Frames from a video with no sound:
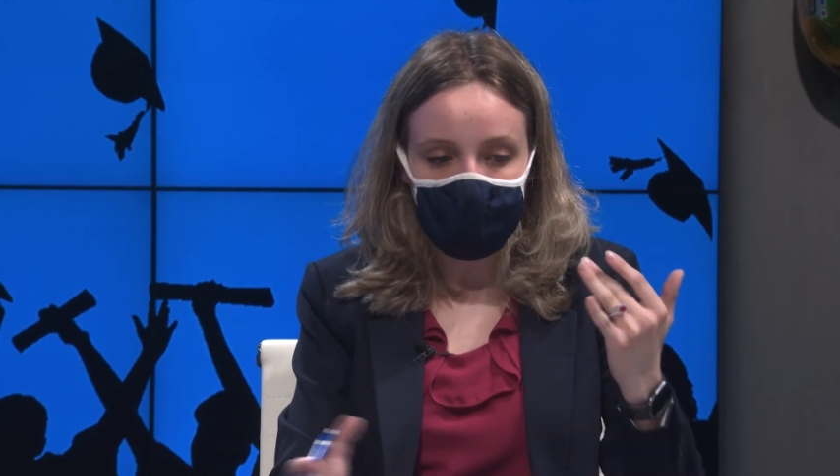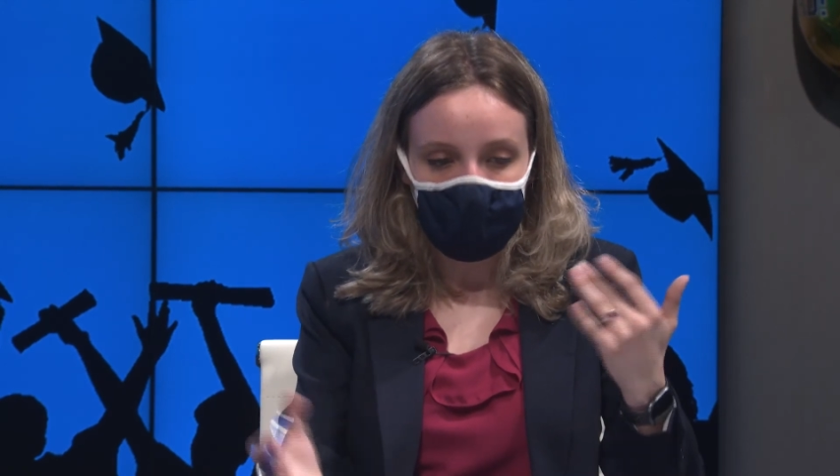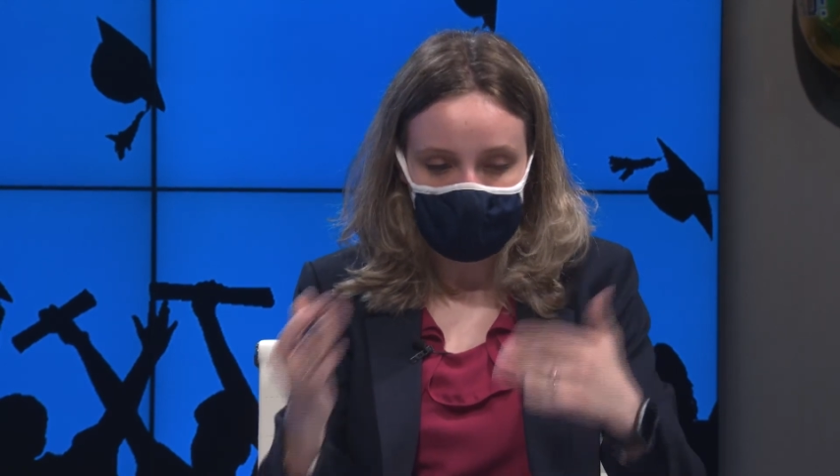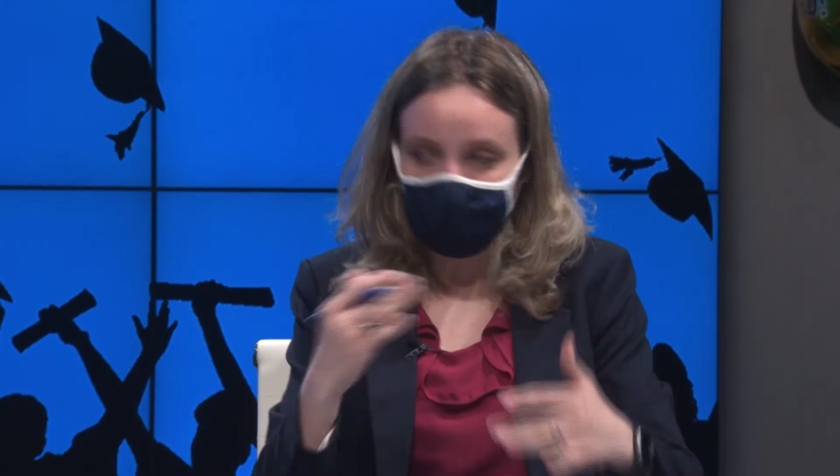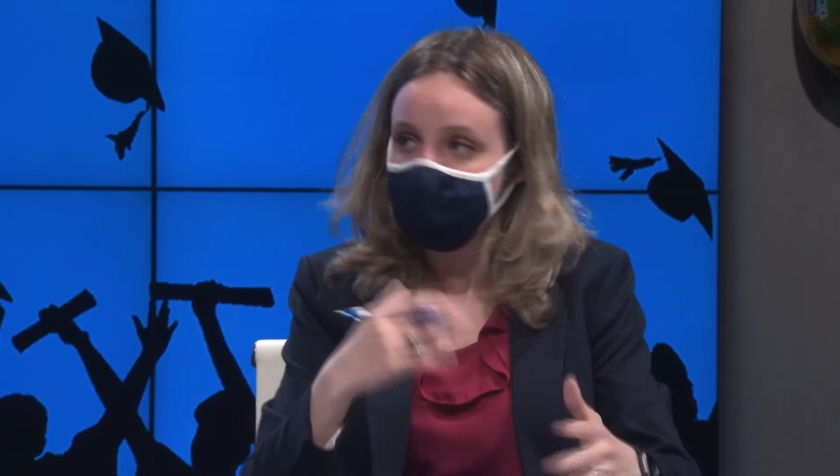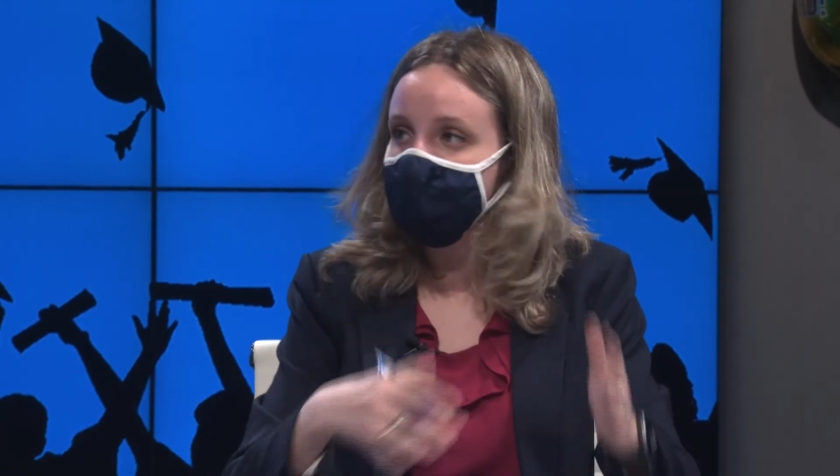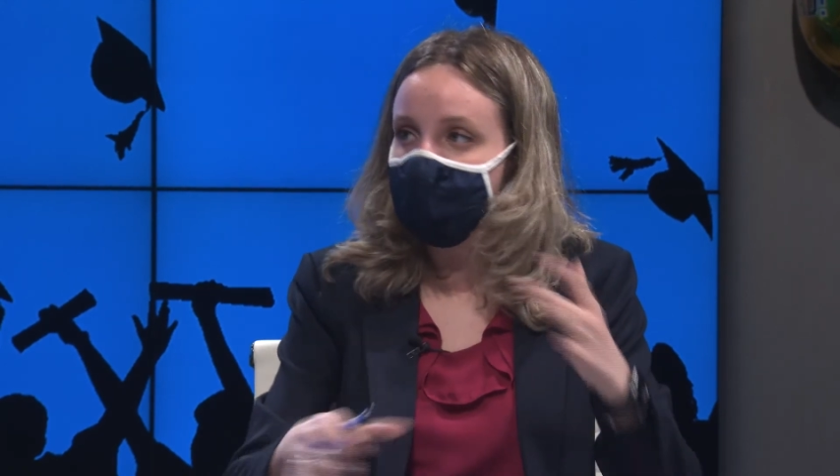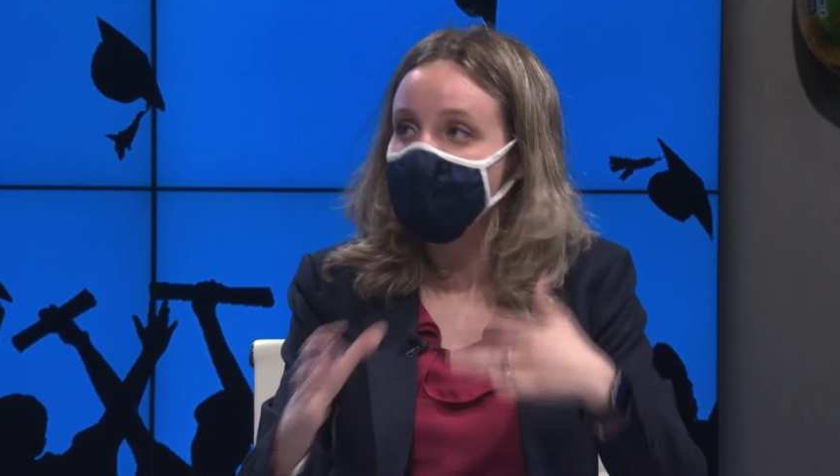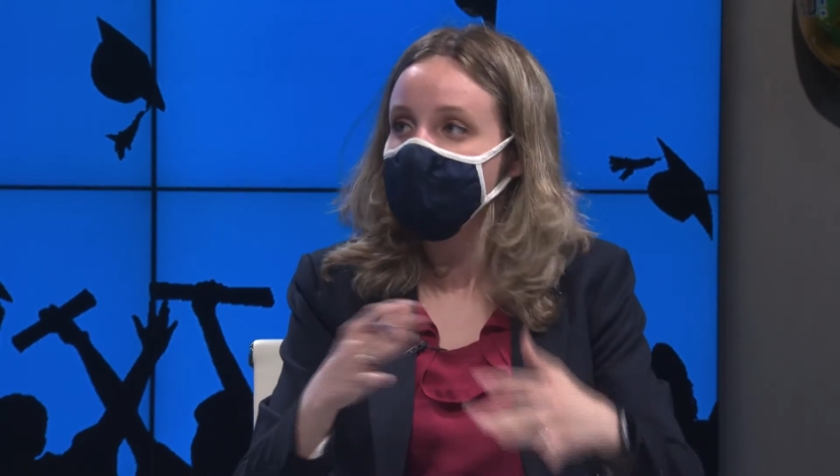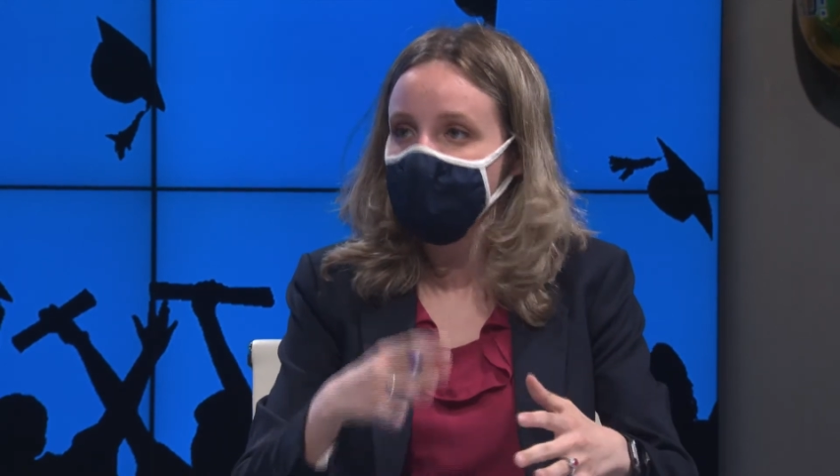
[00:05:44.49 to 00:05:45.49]
offense
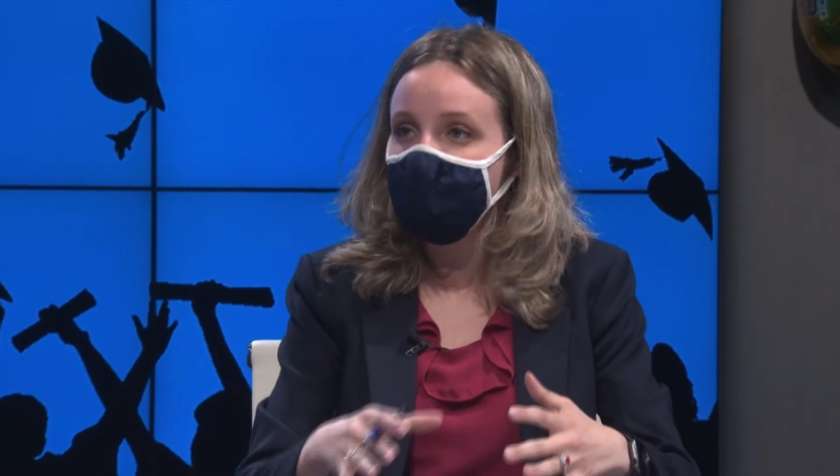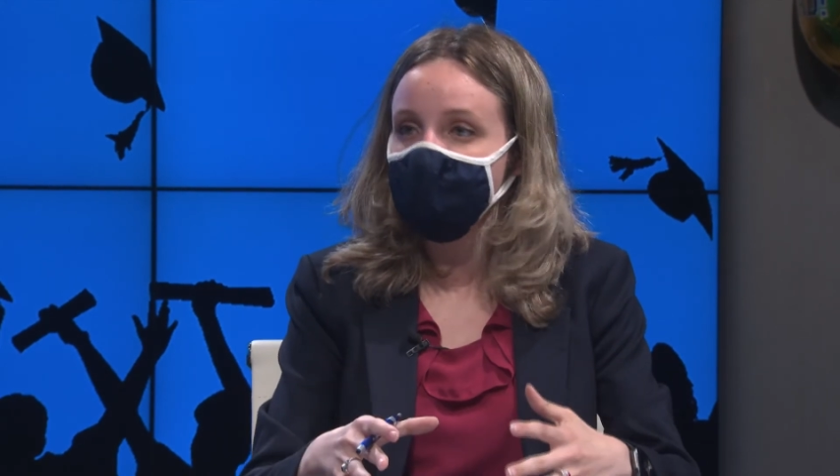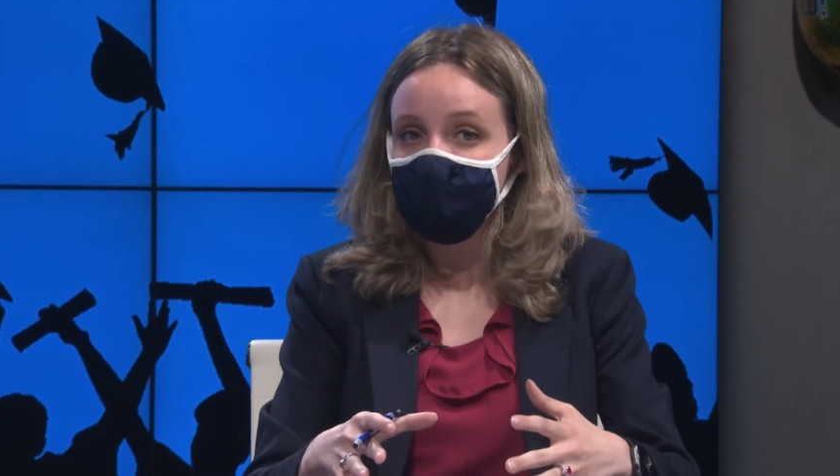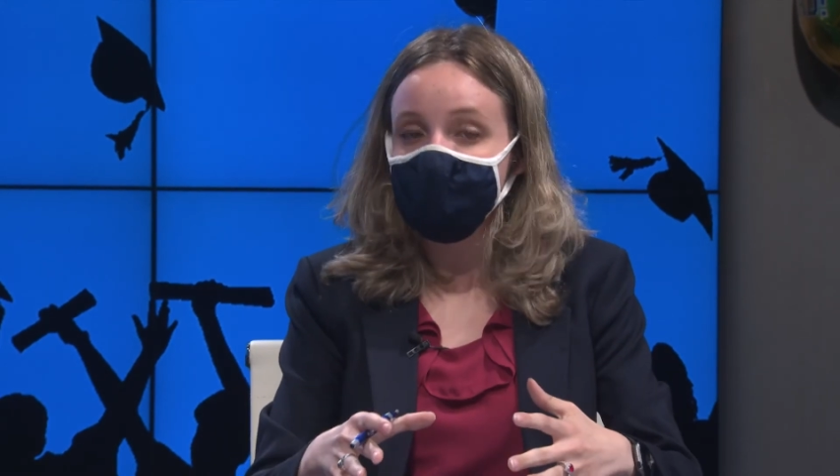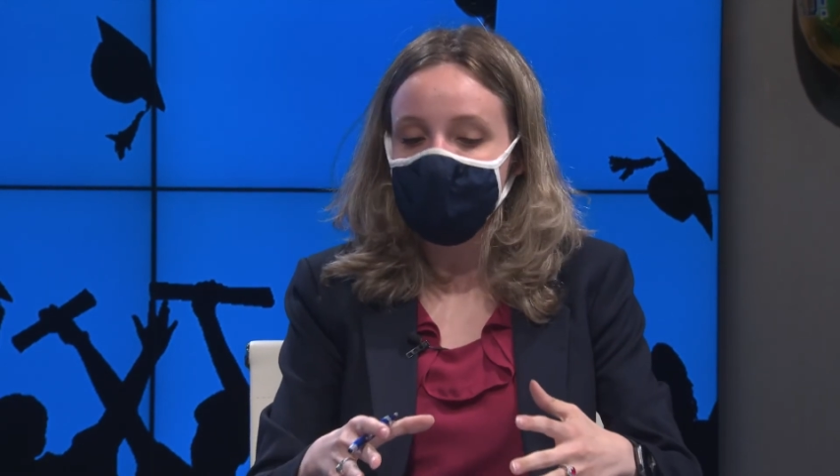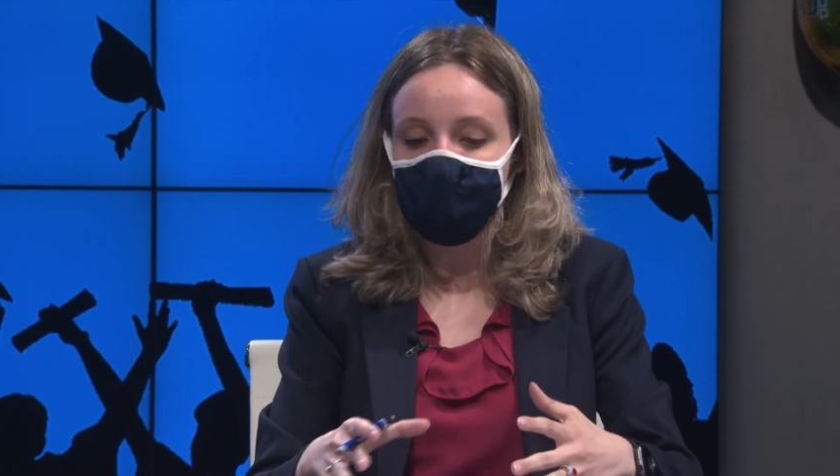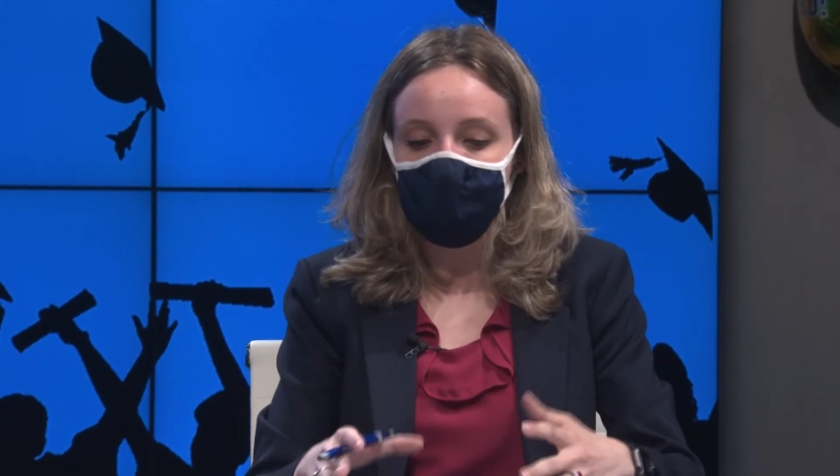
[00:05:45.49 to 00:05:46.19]
follow that lead.